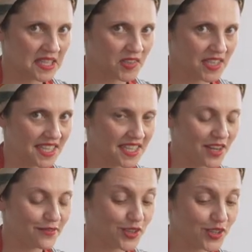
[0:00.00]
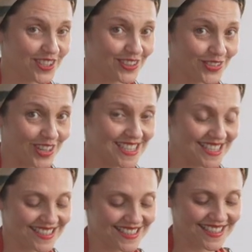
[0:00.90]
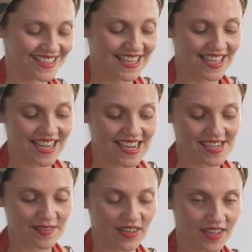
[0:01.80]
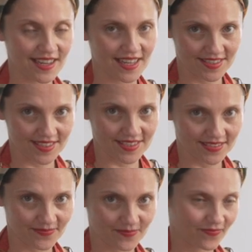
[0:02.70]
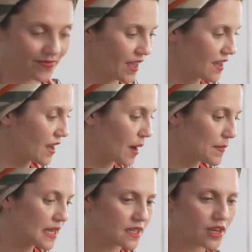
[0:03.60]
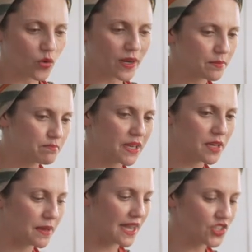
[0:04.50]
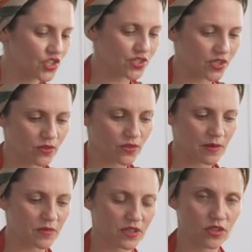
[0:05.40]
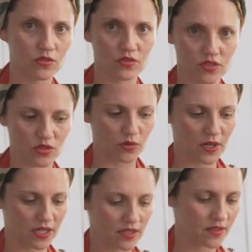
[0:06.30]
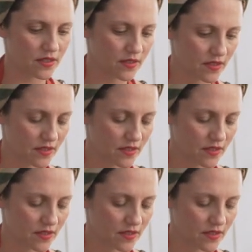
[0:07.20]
Okay, I forgot an ingredient, um, onions. I'm making quite a big batch, so I'm gonna use two onions.